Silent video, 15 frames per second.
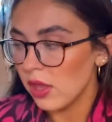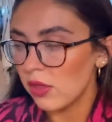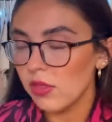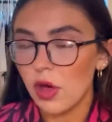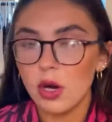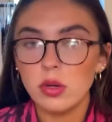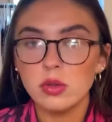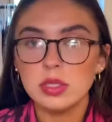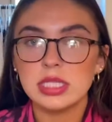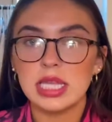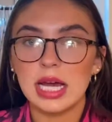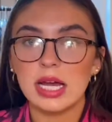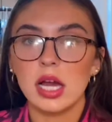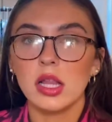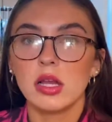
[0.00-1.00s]
Those,
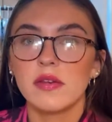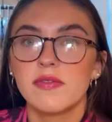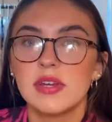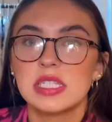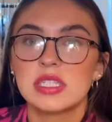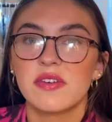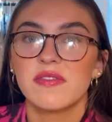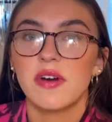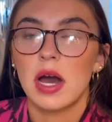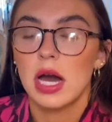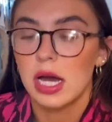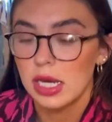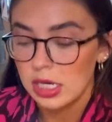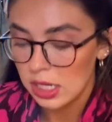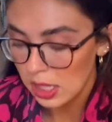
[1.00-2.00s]
that color fits
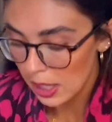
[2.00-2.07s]
fine,